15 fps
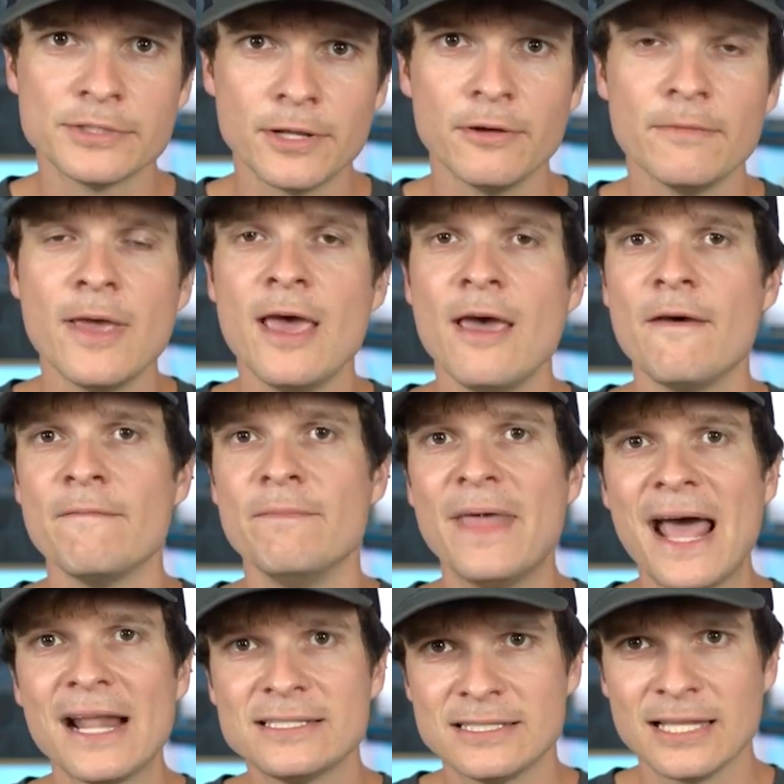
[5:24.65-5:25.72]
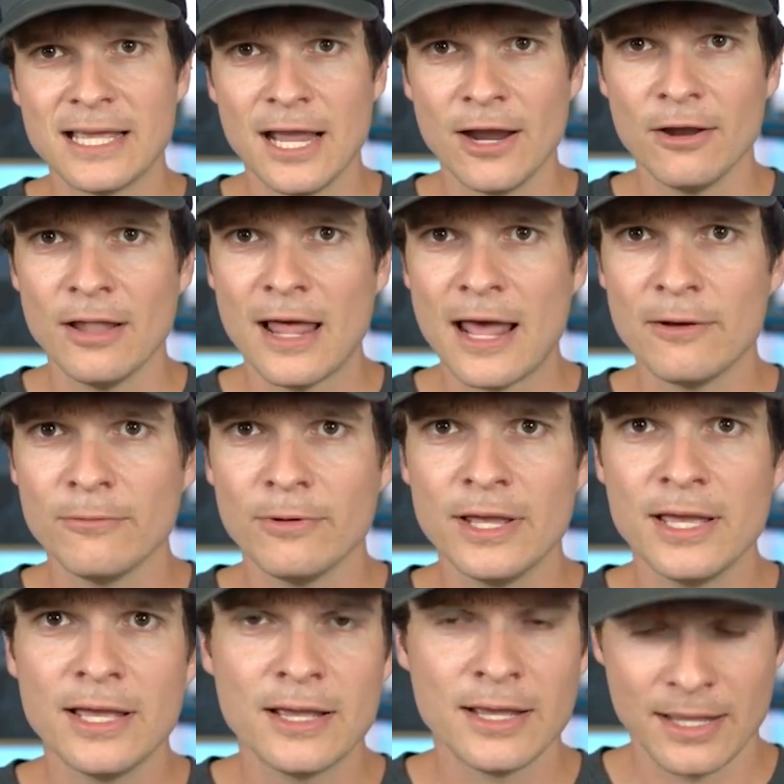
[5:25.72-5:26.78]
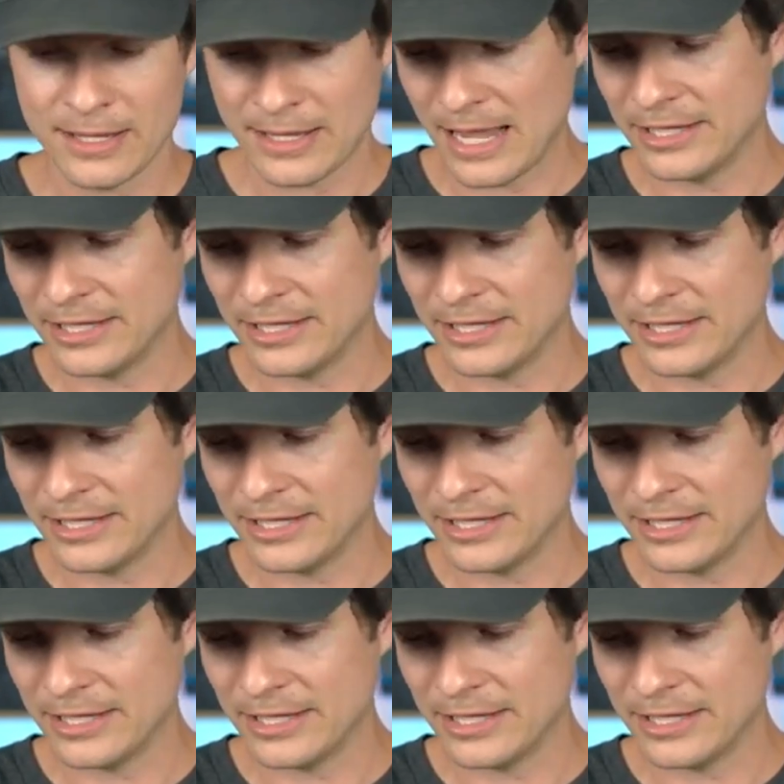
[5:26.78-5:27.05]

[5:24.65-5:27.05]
So that's the Carolina rig.